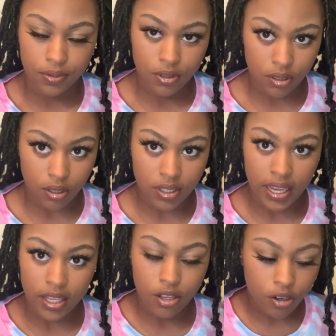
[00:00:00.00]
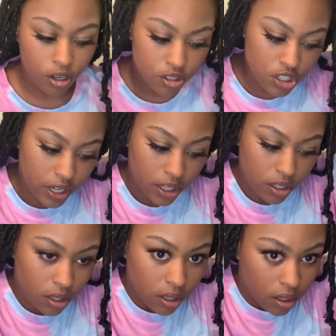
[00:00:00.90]
So taking the crochet
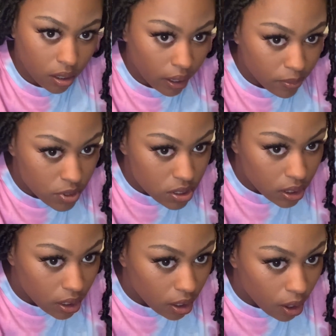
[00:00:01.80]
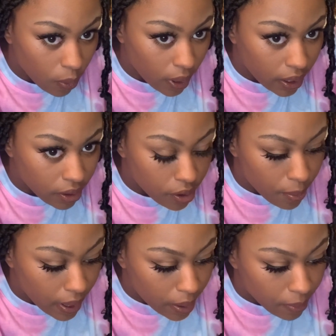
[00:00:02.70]
hook, I'm just gonna go under
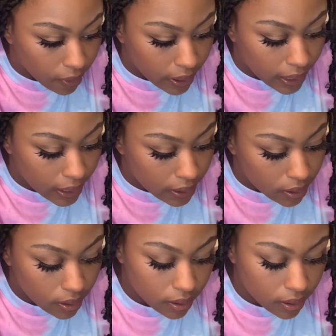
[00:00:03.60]
my braid.